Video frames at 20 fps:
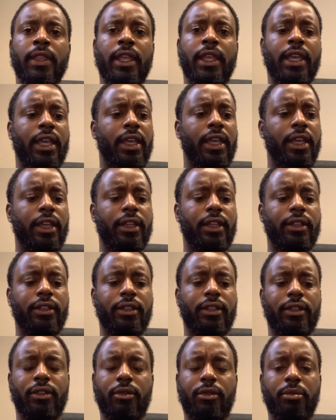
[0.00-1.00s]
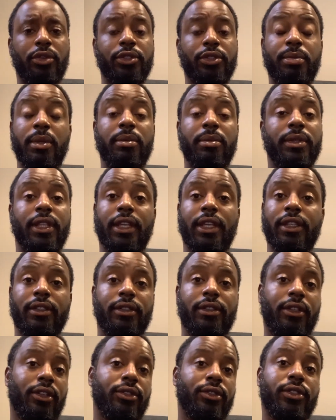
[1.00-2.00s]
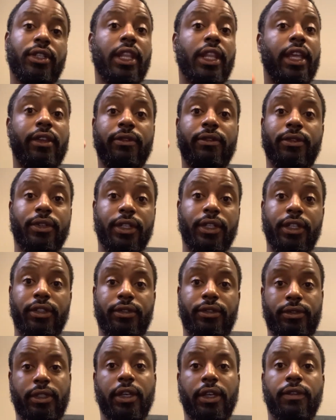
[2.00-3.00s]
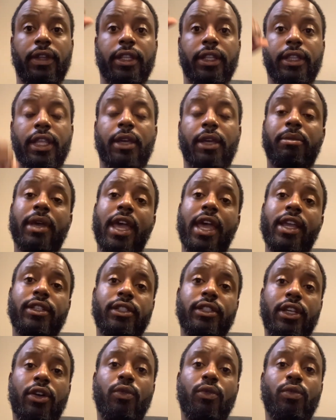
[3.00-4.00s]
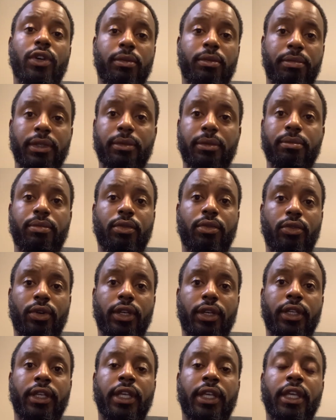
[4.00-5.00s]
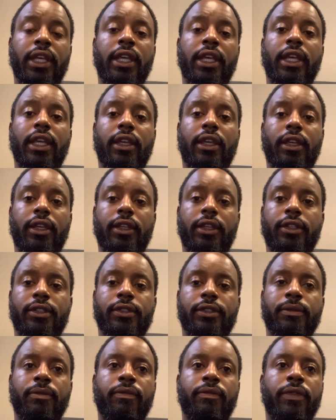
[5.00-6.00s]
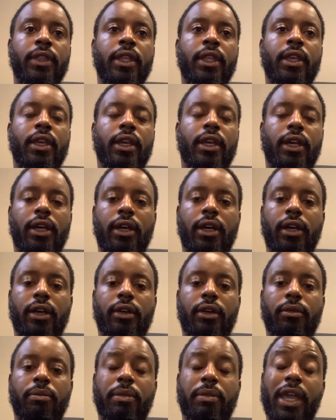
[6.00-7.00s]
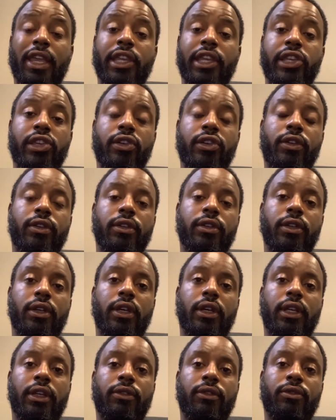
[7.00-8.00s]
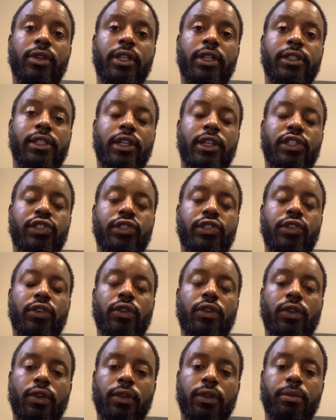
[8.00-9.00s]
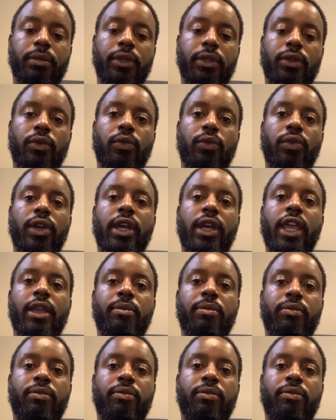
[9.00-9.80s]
And, most people think, slavery, stuff like that. But actually, a whipping boy is back in Europe, in Renaissance Europe, where a